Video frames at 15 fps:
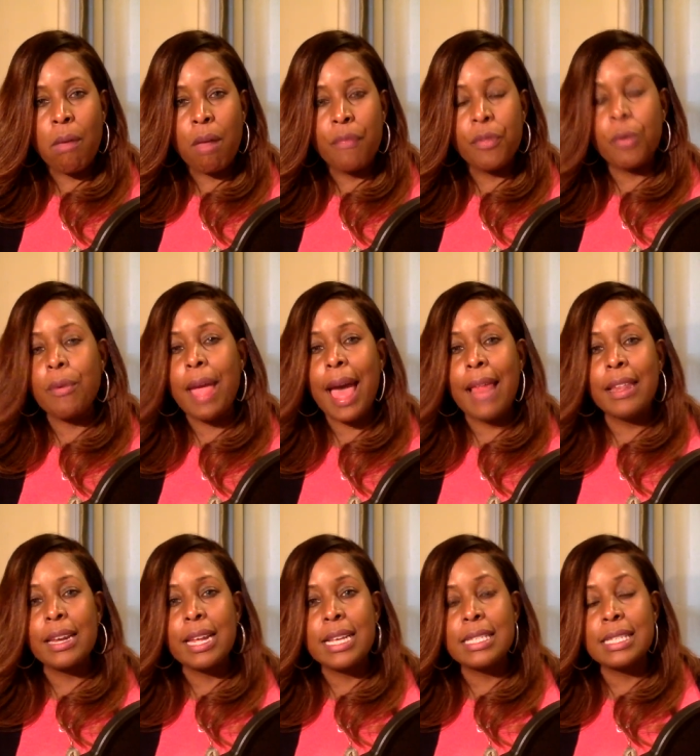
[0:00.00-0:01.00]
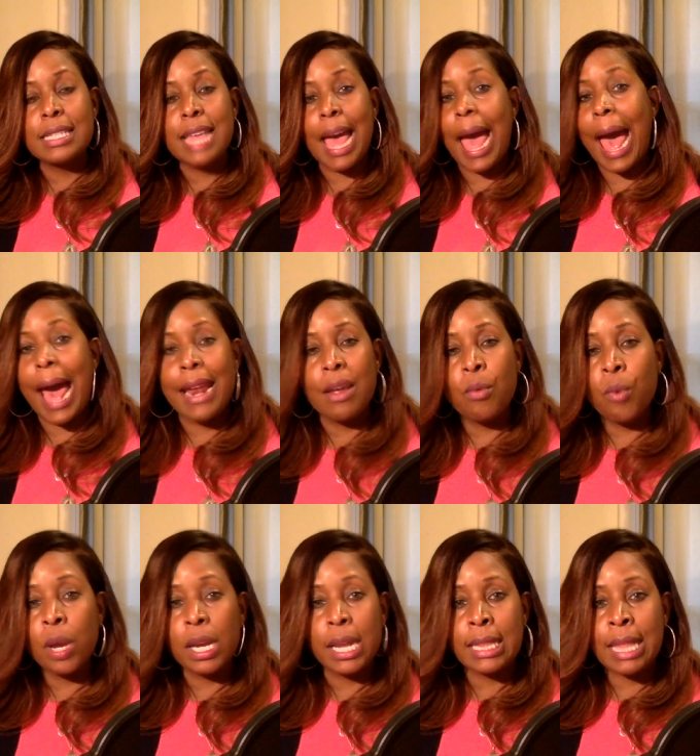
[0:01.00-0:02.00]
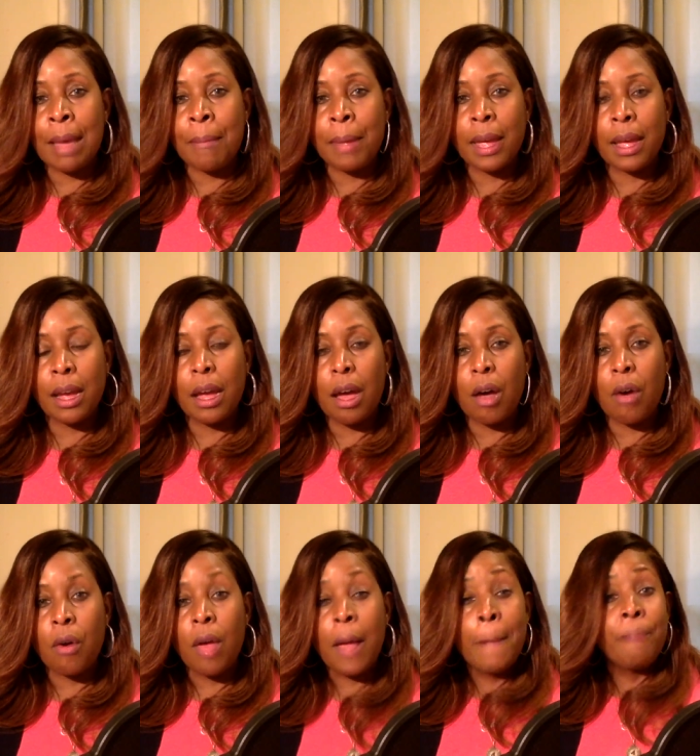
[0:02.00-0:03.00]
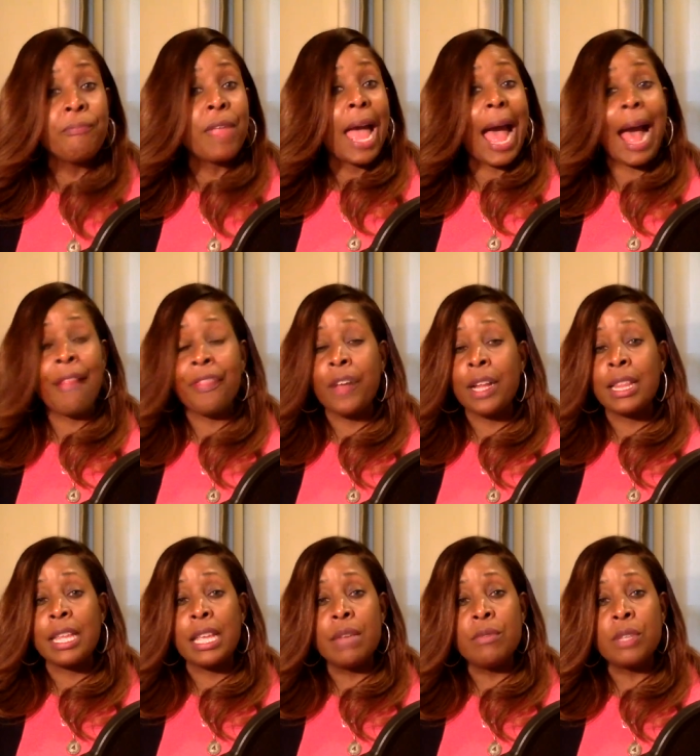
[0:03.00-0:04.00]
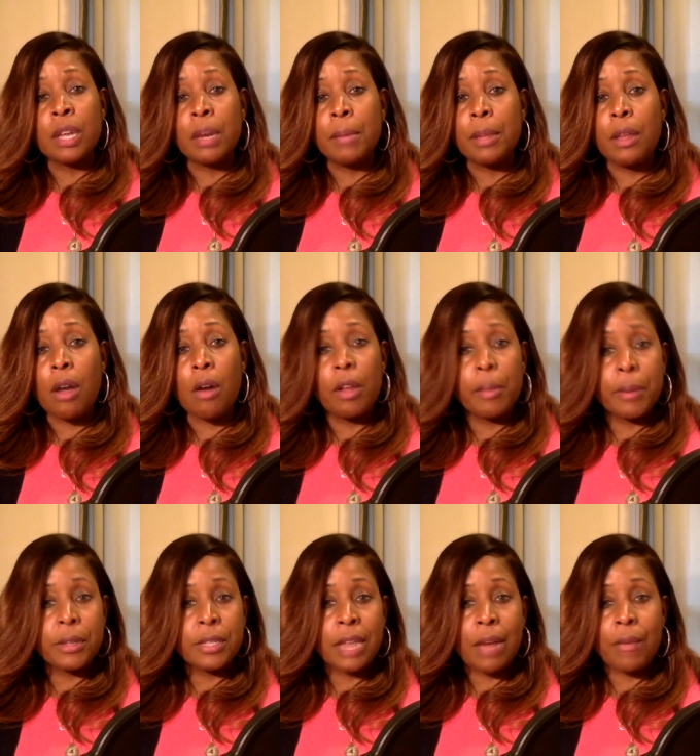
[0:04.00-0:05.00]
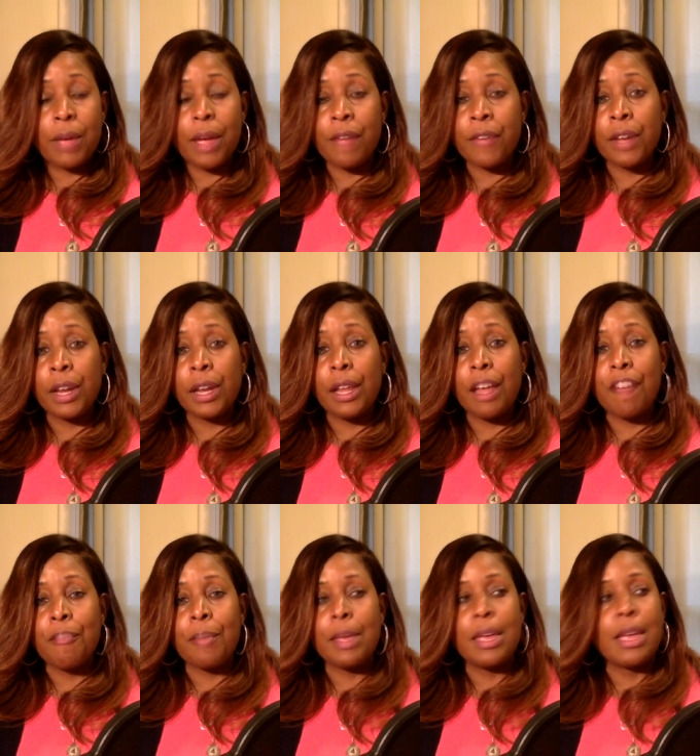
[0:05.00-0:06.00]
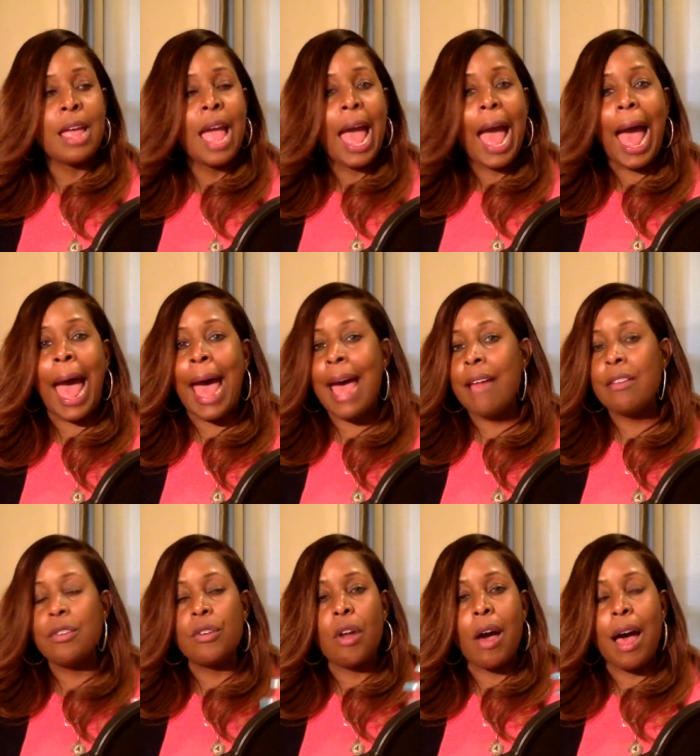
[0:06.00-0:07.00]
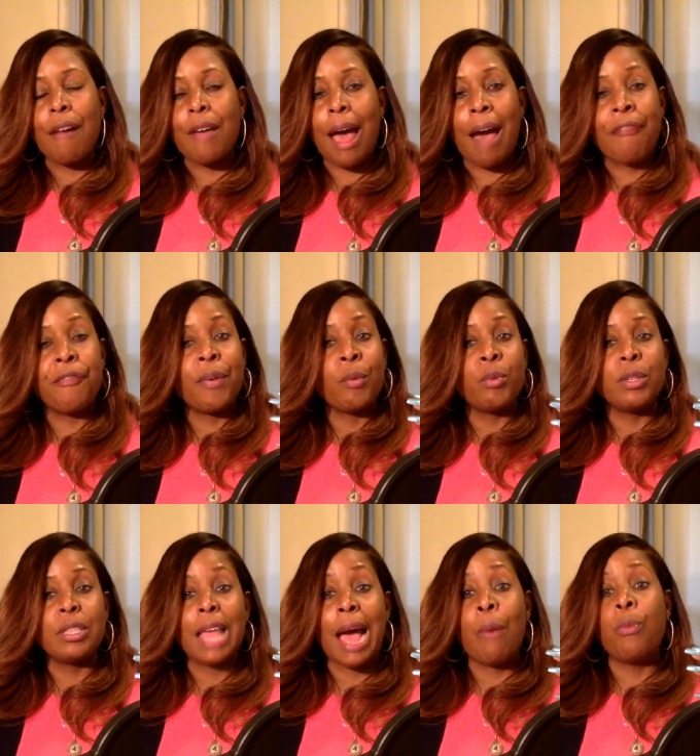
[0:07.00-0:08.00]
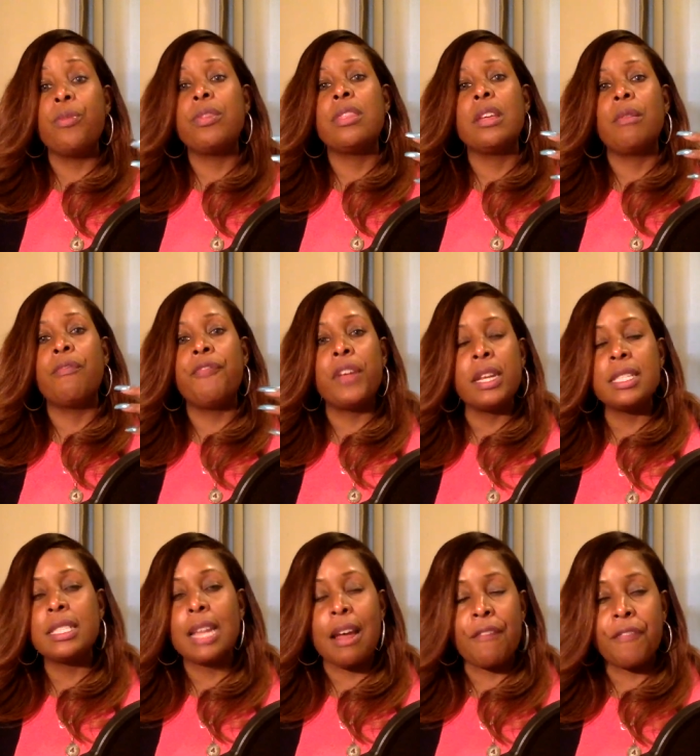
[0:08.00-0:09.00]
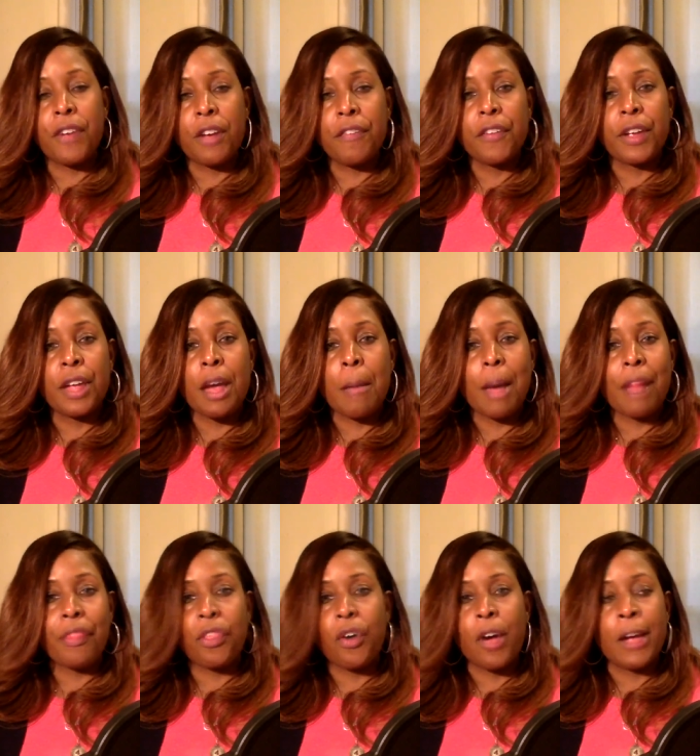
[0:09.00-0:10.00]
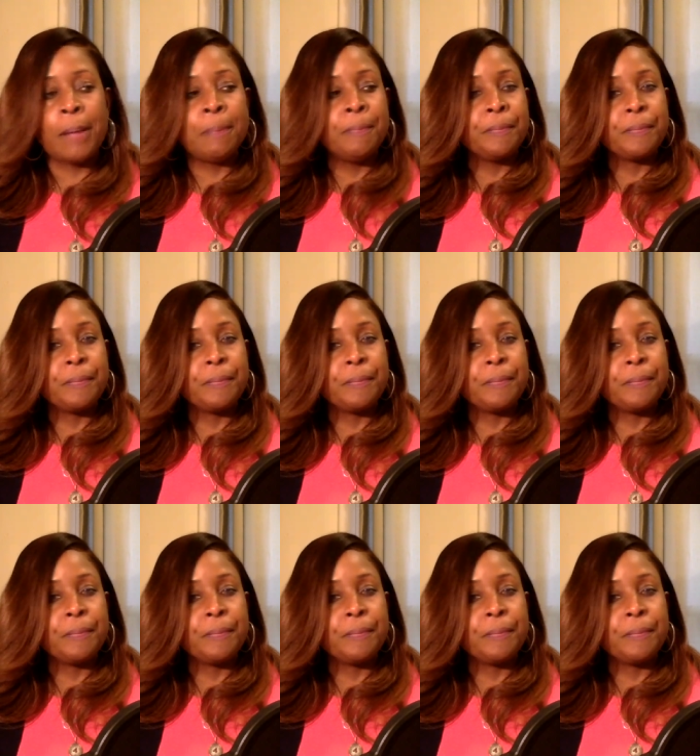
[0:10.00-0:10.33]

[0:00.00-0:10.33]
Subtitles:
the reality is that I didn't want to let that man go. I thought that he was going to be the only person that was ever going to love me. I with the feelings that I felt for him, I thought